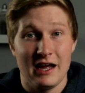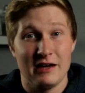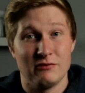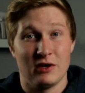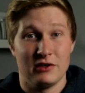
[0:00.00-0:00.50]

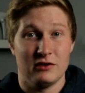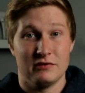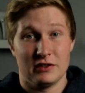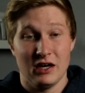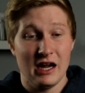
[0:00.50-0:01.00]
and run
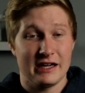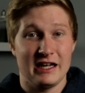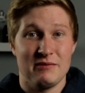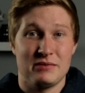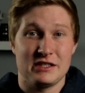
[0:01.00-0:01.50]
over,
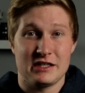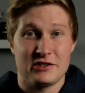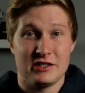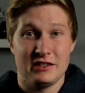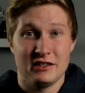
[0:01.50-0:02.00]
get in
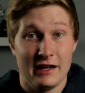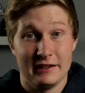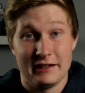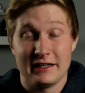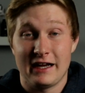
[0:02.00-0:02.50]
position, and
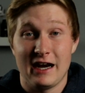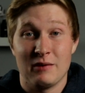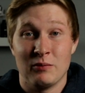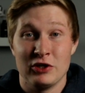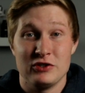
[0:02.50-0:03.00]
let the
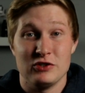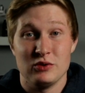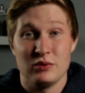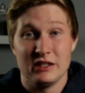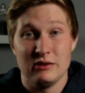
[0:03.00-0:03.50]
camera
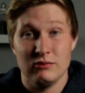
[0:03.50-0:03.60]
do the